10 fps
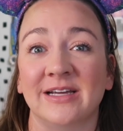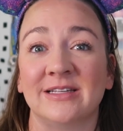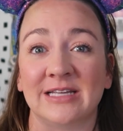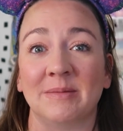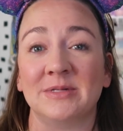
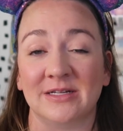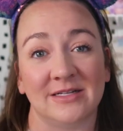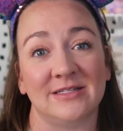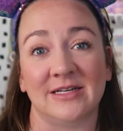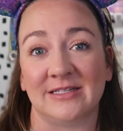except in
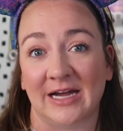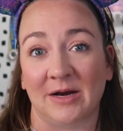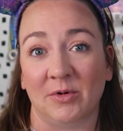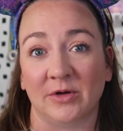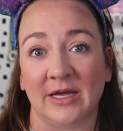Disney's
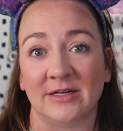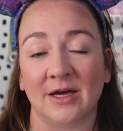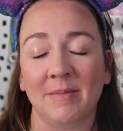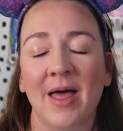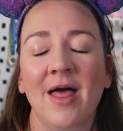Animal
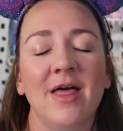Kingdom.